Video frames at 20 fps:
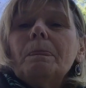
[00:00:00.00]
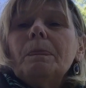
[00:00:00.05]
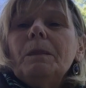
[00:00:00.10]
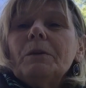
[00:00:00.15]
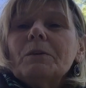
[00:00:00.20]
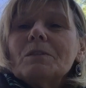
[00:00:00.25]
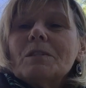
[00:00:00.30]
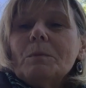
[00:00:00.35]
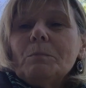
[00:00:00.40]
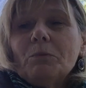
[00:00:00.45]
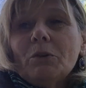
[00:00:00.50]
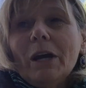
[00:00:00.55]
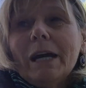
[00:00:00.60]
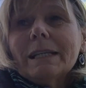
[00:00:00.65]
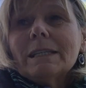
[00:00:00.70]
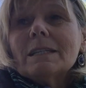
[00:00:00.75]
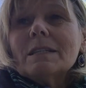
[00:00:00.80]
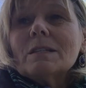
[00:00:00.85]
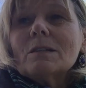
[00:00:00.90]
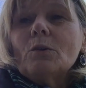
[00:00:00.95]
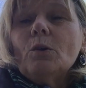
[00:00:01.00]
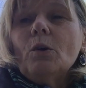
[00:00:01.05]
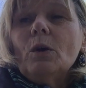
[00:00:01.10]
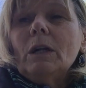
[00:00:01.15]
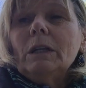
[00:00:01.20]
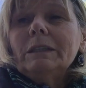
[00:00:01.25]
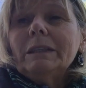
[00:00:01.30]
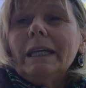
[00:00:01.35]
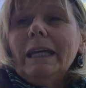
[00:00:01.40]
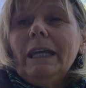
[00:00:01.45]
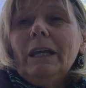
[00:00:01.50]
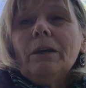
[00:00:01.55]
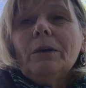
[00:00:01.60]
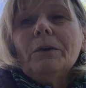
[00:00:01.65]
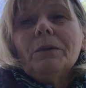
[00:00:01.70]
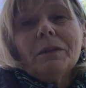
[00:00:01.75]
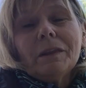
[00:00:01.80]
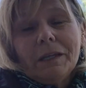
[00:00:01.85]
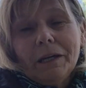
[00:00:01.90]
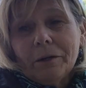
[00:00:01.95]
there's a practice called
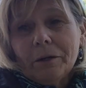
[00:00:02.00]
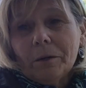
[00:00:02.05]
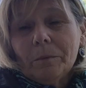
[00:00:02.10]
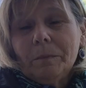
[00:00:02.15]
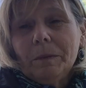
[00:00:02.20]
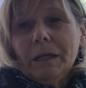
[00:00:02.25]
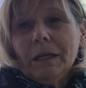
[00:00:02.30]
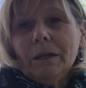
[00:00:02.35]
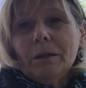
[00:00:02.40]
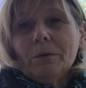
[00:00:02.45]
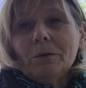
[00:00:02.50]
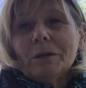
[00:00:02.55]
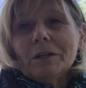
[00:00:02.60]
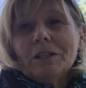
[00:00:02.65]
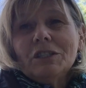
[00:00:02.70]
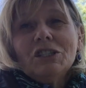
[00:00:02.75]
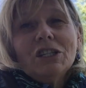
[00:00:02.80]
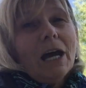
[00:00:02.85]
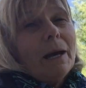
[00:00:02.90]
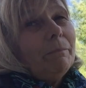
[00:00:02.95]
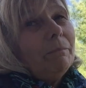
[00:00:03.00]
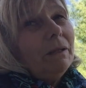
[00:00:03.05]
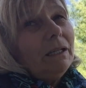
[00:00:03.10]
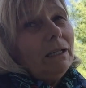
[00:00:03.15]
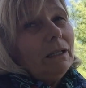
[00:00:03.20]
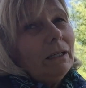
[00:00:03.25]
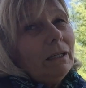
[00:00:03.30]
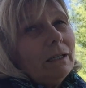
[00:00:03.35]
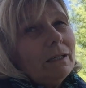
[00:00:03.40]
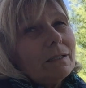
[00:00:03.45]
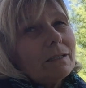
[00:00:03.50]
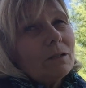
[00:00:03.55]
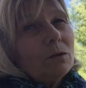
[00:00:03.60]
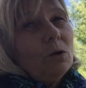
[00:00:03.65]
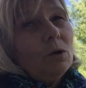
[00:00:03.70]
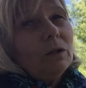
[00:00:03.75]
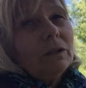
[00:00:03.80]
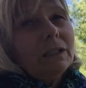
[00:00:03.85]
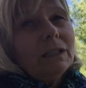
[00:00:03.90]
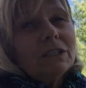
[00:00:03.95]
ecotherapy, or in Japanese
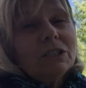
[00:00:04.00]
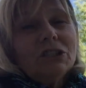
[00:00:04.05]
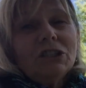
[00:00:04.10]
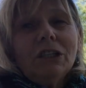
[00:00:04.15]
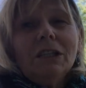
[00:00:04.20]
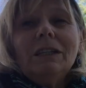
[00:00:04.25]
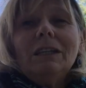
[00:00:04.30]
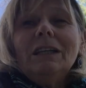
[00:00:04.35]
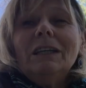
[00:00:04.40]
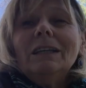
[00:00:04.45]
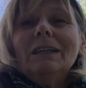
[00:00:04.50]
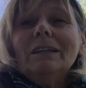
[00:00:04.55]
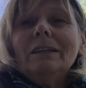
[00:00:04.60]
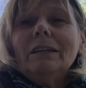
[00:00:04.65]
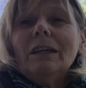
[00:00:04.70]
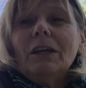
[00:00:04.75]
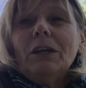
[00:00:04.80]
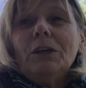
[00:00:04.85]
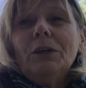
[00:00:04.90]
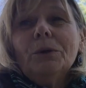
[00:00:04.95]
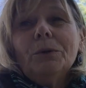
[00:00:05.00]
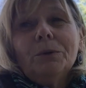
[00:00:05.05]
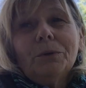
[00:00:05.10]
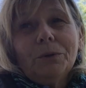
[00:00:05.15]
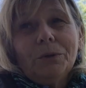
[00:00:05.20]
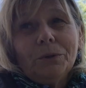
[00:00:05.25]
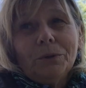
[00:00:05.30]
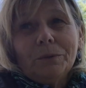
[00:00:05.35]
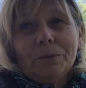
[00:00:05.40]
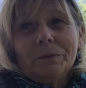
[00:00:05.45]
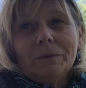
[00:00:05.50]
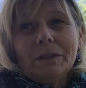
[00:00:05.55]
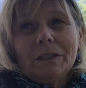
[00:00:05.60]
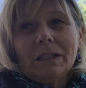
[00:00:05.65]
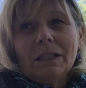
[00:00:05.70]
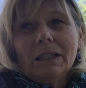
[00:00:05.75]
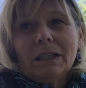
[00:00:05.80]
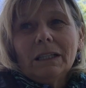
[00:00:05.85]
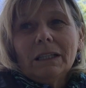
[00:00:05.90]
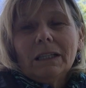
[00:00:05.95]
called Shinrin Yoku.
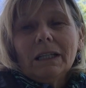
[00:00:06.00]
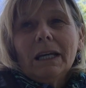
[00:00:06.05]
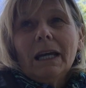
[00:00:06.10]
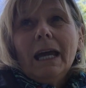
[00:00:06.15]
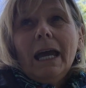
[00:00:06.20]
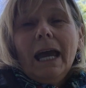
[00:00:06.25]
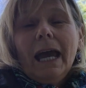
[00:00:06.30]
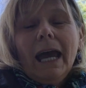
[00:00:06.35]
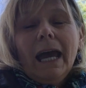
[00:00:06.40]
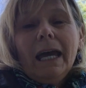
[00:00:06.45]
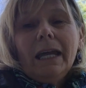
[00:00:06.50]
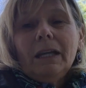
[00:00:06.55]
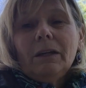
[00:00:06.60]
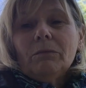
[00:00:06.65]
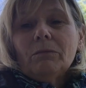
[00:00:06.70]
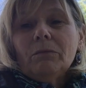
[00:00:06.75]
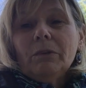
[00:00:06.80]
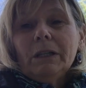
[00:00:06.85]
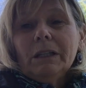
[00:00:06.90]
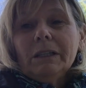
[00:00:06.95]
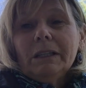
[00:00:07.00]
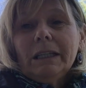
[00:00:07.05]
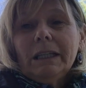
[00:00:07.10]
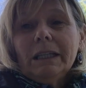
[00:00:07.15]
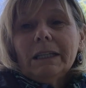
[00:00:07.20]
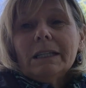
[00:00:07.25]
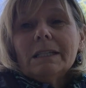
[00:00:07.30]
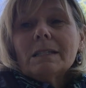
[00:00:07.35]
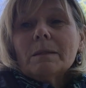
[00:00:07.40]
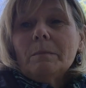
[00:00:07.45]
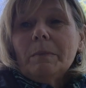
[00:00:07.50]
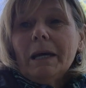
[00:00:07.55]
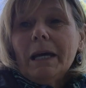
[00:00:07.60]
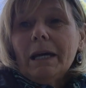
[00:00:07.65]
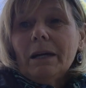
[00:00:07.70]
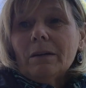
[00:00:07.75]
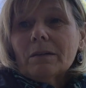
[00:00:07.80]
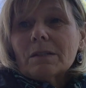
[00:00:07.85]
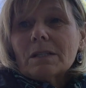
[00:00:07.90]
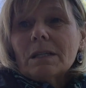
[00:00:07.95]
And it really is
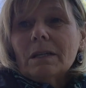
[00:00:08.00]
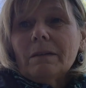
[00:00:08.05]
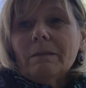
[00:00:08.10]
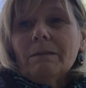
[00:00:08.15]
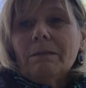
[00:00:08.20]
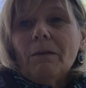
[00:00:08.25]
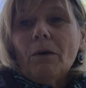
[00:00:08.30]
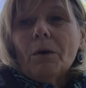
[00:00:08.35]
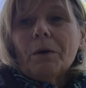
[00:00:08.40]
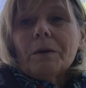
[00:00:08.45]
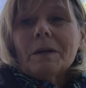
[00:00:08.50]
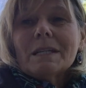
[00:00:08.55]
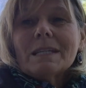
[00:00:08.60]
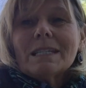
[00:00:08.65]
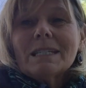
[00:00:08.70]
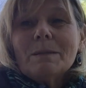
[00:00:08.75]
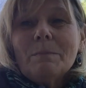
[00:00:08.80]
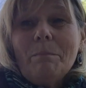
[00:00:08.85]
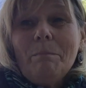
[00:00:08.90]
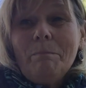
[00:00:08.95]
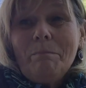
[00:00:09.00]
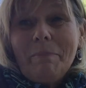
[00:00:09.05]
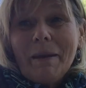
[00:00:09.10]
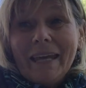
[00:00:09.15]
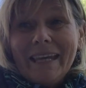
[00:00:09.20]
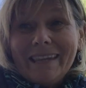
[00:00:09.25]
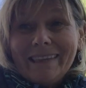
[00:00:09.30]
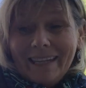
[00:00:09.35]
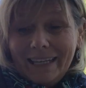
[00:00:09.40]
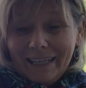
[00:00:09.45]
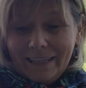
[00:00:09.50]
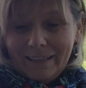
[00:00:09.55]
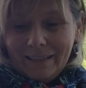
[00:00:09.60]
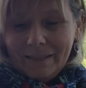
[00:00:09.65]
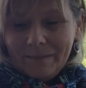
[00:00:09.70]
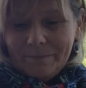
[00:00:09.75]
about forest bathing.